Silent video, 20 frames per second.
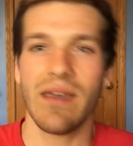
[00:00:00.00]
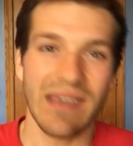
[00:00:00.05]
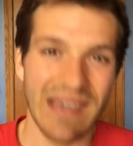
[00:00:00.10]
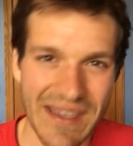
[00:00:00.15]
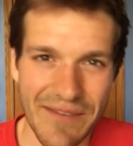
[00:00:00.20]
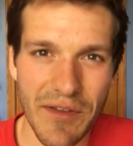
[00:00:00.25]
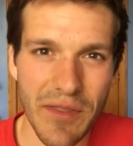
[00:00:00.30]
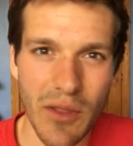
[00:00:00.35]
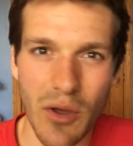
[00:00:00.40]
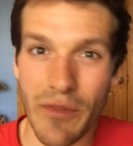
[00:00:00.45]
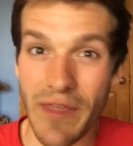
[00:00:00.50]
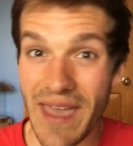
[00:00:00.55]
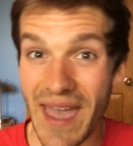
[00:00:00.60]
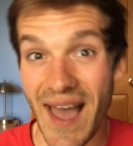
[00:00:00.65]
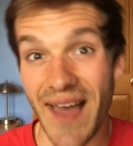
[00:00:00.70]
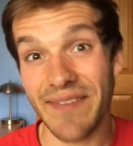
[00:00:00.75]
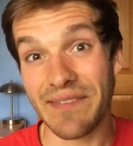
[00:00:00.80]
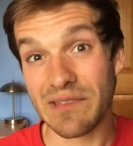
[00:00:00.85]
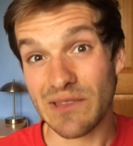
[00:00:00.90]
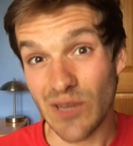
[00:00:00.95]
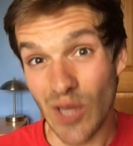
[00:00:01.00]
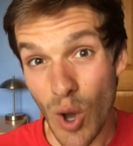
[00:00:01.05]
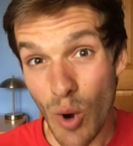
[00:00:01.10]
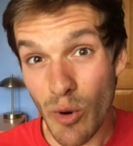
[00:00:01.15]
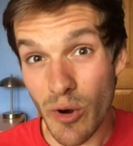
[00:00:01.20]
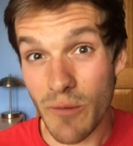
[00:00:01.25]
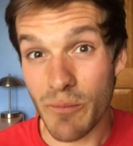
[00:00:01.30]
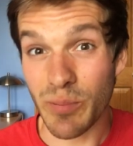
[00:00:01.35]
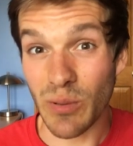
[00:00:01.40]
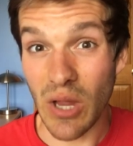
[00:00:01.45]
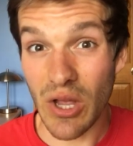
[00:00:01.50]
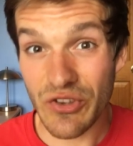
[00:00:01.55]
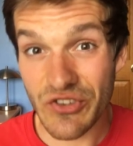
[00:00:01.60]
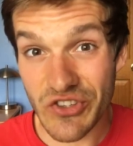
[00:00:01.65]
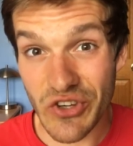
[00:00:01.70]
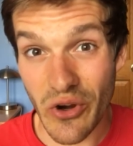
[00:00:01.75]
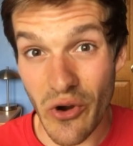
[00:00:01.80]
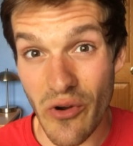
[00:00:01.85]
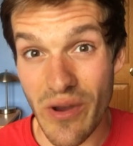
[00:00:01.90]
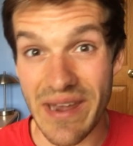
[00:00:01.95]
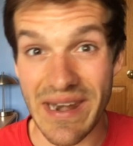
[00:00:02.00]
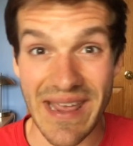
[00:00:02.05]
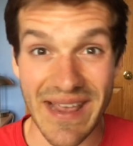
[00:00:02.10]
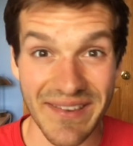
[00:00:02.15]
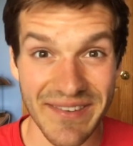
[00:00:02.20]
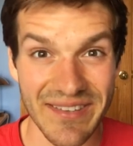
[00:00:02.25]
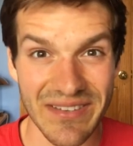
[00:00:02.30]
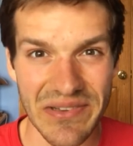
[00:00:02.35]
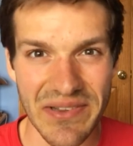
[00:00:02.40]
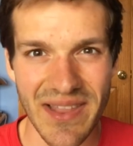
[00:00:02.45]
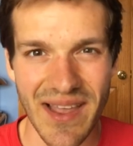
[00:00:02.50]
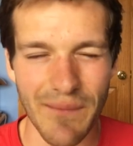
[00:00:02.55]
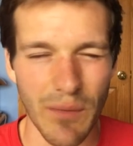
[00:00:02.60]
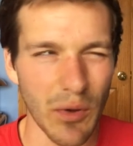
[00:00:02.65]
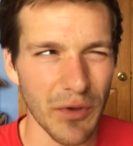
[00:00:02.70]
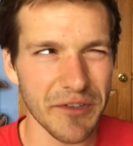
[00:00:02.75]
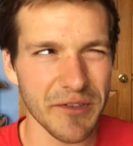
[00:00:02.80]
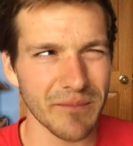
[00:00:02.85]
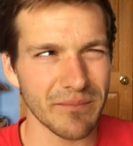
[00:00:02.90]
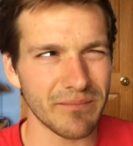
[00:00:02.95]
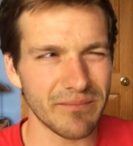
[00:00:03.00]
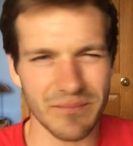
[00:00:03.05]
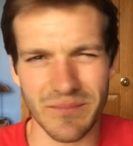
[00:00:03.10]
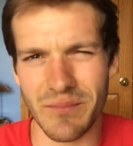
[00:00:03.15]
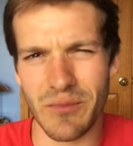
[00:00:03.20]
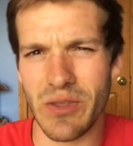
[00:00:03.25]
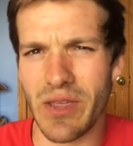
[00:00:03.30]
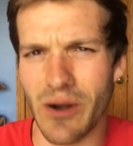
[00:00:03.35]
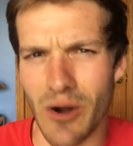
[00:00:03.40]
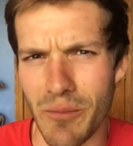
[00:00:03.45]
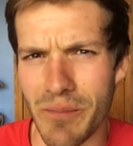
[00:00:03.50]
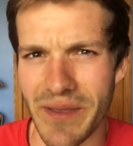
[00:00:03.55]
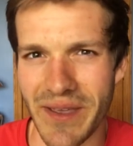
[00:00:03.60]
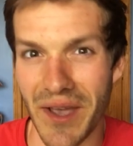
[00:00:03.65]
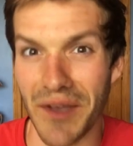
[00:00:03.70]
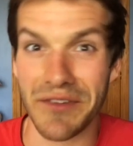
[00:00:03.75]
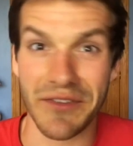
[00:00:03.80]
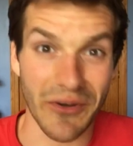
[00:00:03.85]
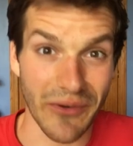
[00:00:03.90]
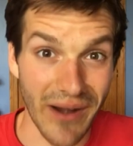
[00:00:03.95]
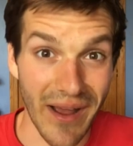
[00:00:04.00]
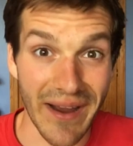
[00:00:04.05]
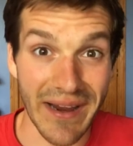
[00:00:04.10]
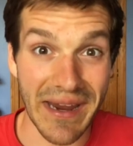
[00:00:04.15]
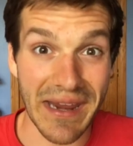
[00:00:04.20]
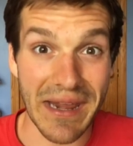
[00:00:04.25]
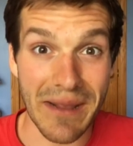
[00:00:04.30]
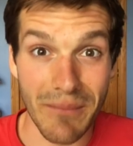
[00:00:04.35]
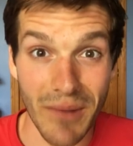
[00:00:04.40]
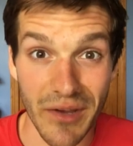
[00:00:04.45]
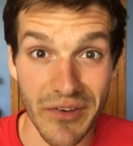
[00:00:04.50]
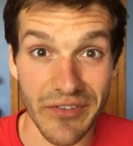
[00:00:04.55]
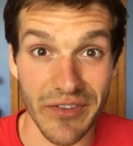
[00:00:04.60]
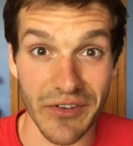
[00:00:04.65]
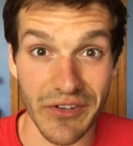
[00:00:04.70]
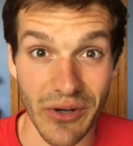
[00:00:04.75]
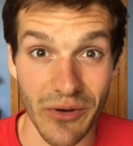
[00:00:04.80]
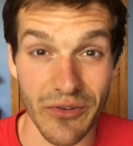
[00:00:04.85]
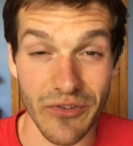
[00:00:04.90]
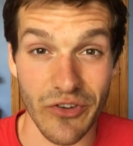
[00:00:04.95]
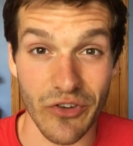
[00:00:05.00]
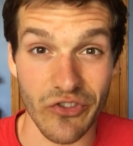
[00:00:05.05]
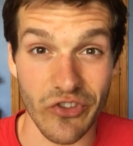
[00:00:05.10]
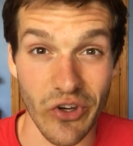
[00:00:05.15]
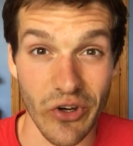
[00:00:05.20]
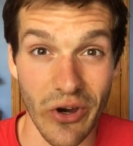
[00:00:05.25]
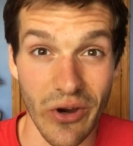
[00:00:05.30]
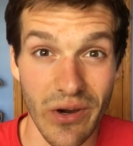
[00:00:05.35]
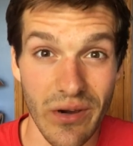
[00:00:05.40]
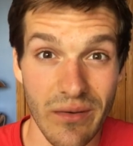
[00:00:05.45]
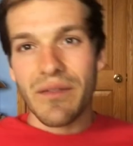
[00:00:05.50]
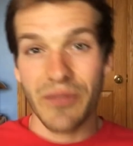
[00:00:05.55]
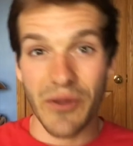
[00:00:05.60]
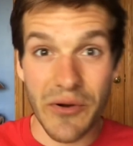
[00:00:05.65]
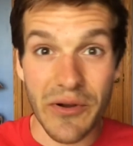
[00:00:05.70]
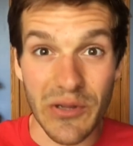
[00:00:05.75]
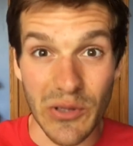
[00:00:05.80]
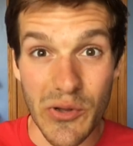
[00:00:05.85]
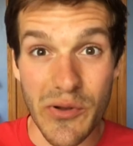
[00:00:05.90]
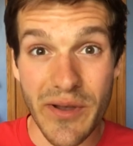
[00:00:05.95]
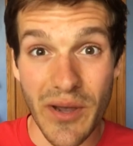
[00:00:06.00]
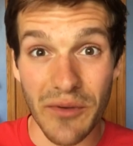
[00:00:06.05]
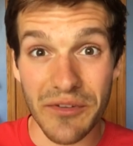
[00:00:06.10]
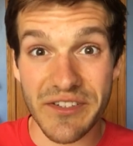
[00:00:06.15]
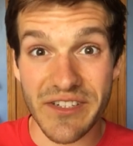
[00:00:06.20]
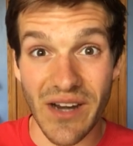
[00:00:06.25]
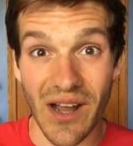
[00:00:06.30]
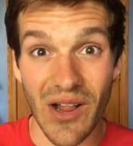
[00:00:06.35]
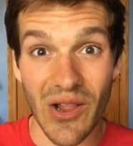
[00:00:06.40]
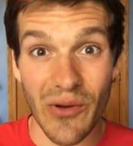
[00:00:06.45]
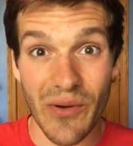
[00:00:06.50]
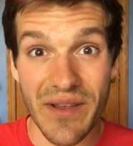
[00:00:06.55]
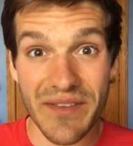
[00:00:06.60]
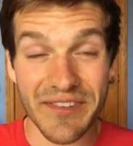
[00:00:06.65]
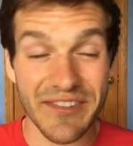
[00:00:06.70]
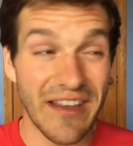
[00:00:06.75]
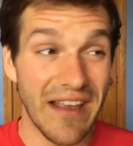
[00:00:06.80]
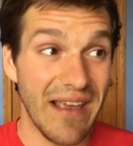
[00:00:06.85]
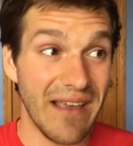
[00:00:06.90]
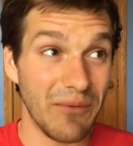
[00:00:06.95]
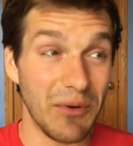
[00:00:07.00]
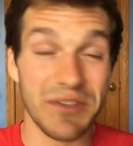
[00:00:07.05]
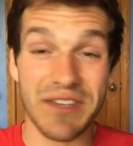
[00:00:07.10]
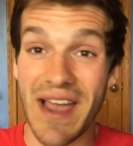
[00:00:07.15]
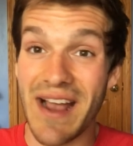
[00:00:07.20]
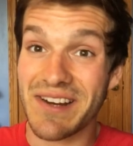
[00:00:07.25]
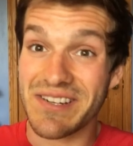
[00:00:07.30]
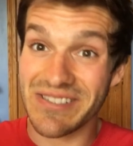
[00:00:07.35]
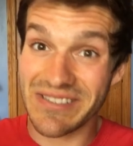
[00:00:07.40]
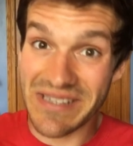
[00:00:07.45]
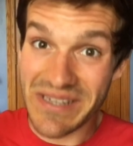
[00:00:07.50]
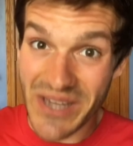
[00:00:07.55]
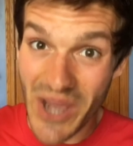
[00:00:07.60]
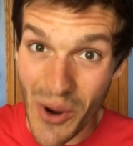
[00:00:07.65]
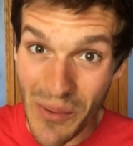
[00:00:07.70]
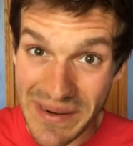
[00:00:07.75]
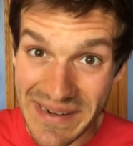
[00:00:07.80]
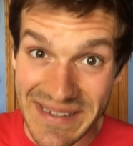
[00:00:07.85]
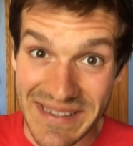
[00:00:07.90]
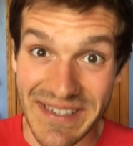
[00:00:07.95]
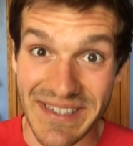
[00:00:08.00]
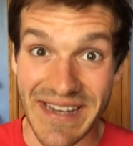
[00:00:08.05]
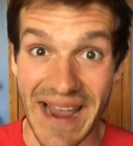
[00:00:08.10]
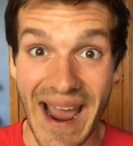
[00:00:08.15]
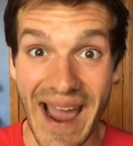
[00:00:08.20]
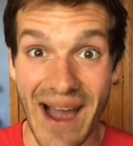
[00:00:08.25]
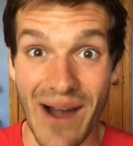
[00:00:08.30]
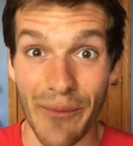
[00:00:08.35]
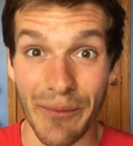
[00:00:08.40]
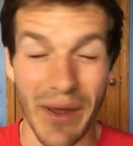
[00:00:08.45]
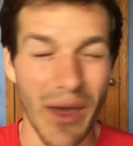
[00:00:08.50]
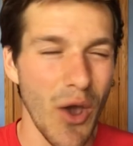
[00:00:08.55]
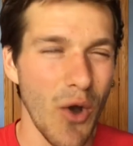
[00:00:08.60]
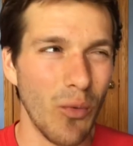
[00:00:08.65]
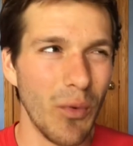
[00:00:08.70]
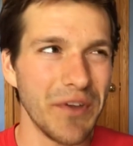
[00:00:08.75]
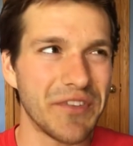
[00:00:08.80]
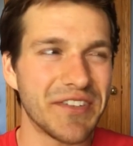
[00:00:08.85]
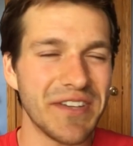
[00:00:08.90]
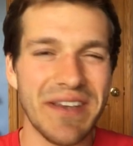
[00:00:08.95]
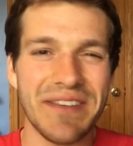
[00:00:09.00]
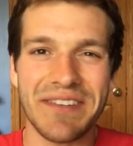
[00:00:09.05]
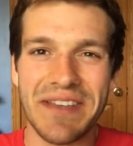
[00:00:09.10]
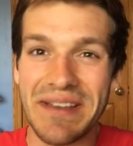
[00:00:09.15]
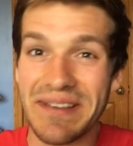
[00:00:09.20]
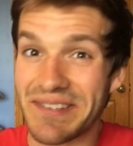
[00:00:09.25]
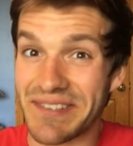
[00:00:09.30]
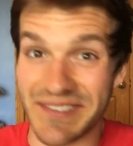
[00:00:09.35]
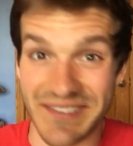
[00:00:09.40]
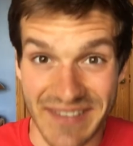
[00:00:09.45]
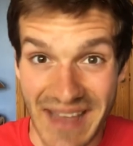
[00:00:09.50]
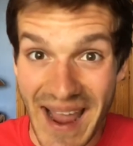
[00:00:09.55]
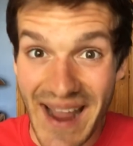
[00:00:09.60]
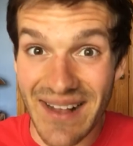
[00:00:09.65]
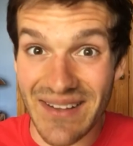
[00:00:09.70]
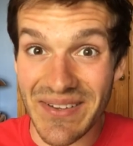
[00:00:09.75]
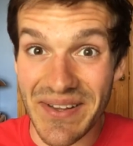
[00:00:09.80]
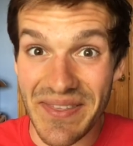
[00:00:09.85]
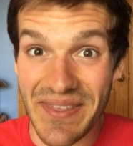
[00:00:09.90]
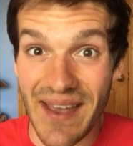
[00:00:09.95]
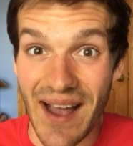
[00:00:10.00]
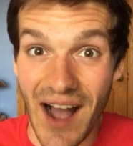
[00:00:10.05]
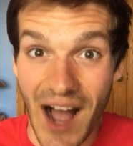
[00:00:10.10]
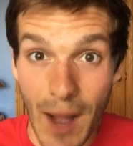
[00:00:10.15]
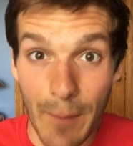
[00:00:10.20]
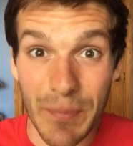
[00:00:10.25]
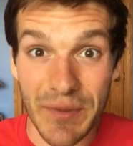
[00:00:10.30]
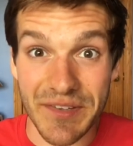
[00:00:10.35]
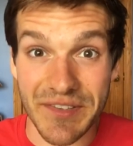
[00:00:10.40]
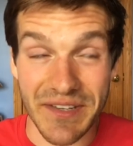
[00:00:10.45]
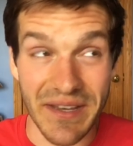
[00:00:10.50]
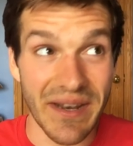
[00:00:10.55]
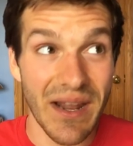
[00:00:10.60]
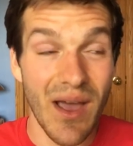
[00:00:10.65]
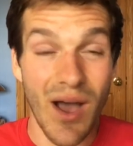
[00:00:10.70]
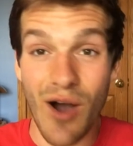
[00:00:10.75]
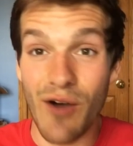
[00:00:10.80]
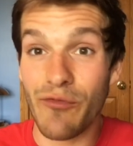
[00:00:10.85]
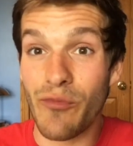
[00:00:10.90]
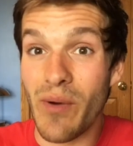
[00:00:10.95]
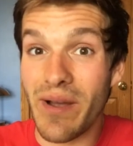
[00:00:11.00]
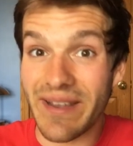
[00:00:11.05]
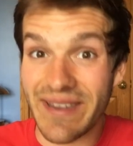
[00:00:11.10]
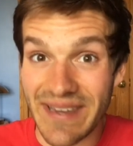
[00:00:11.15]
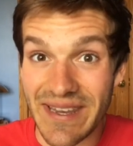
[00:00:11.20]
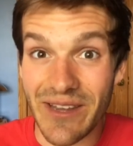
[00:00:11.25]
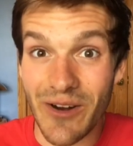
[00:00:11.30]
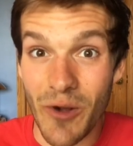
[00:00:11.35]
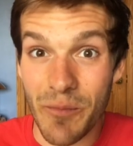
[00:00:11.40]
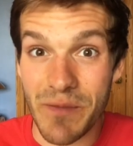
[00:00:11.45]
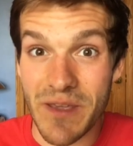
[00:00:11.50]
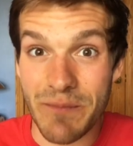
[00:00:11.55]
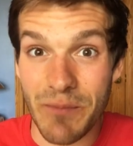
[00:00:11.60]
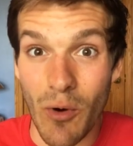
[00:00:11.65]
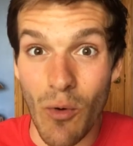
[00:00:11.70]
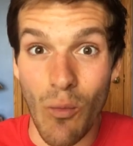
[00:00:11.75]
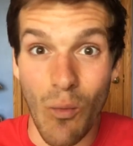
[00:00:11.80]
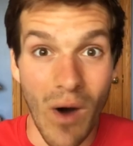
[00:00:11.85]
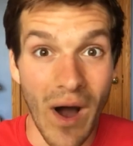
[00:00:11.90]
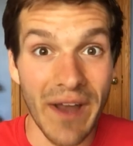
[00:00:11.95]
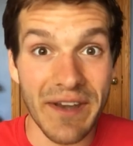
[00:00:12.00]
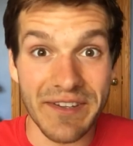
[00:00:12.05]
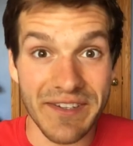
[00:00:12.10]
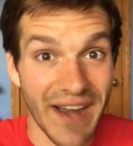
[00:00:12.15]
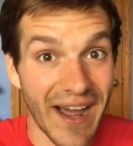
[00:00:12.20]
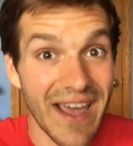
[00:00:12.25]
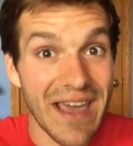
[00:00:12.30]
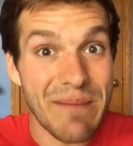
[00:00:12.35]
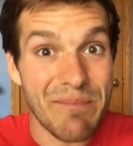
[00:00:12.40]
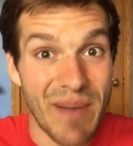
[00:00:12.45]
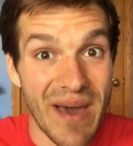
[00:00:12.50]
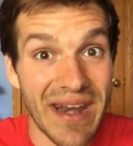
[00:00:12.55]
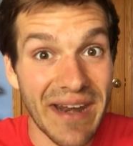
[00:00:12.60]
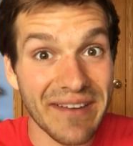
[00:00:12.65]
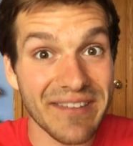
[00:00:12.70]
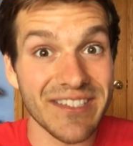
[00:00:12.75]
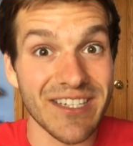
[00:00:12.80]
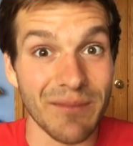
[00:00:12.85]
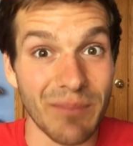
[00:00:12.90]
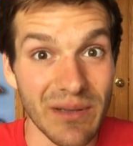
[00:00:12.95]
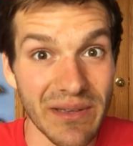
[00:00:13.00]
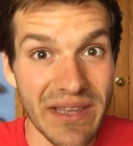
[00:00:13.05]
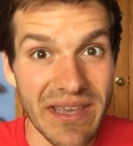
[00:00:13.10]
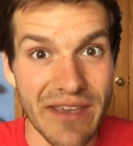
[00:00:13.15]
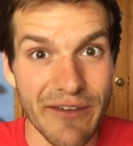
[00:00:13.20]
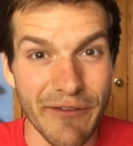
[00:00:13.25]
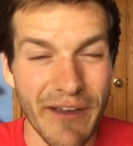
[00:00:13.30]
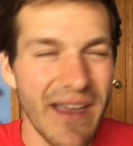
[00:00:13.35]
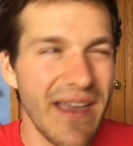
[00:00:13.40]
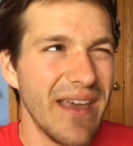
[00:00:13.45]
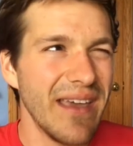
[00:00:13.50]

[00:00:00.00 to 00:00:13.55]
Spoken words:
Even though they had lower blood sugar and insulin levels, you know, because they're not eating much that turns to sugar, their glucose tolerance was actually going down, which is exactly the opposite of what keto people want diabetics to believe.